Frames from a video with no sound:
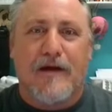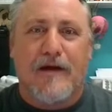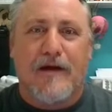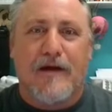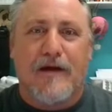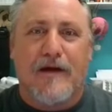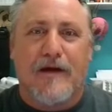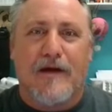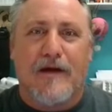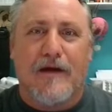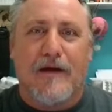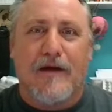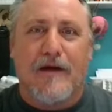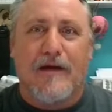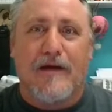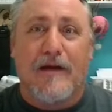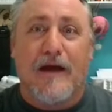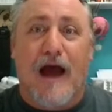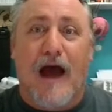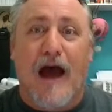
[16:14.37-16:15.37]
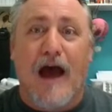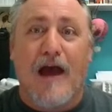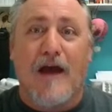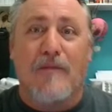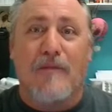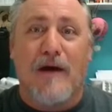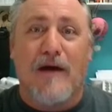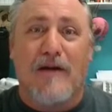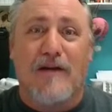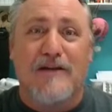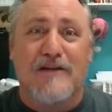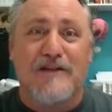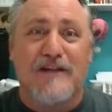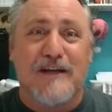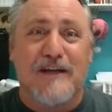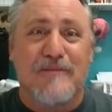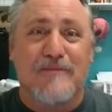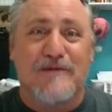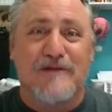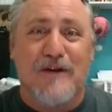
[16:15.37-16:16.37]
And I am out of
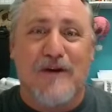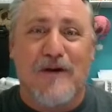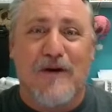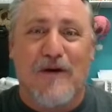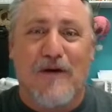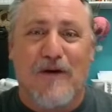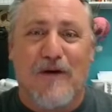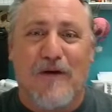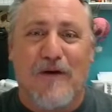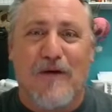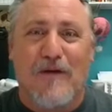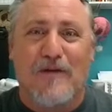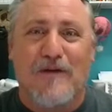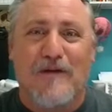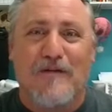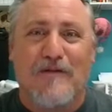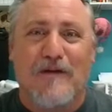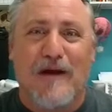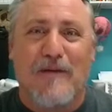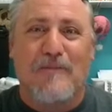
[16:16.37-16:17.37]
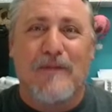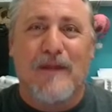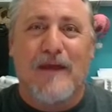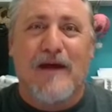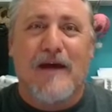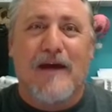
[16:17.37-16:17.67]
gems. Holy crap.